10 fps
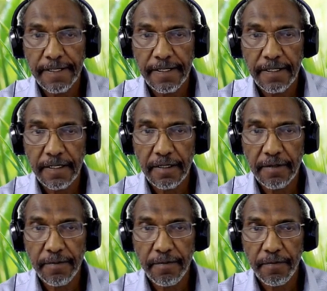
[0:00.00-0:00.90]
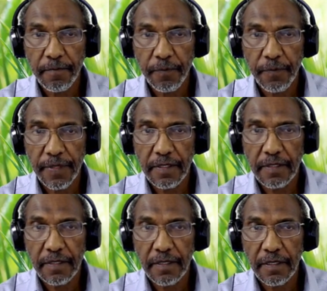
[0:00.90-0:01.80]
Uh,
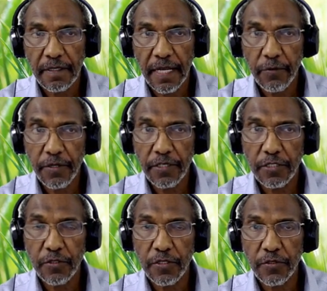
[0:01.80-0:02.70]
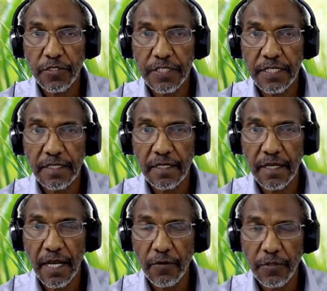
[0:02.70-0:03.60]
now we're going to look to see
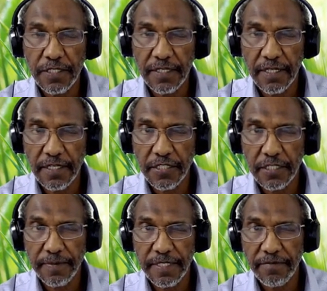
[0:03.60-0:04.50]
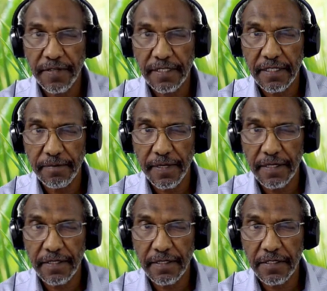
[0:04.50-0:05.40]
how this relationship is affected
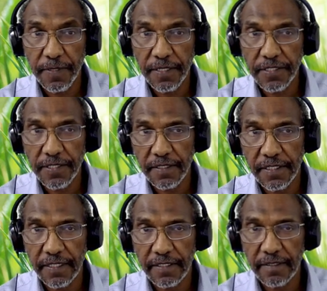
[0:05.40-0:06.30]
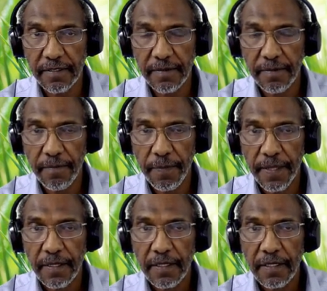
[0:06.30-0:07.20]
by the dispersion in the data.
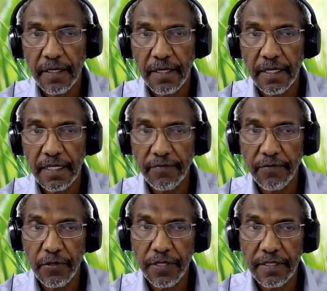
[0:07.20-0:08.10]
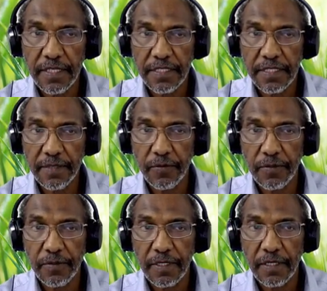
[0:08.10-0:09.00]
And if you look at this
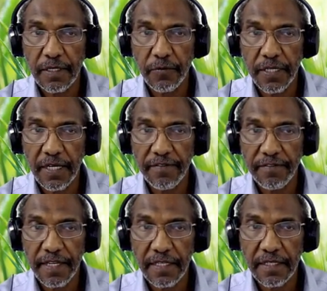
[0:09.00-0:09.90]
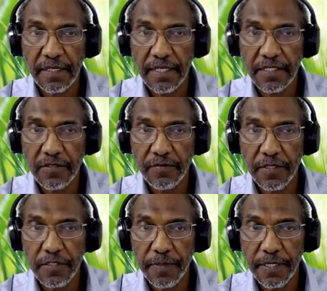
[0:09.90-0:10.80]
table, uh, we have eight classes of
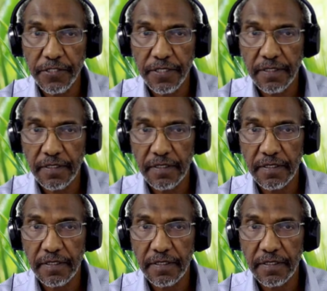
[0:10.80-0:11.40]
dispersion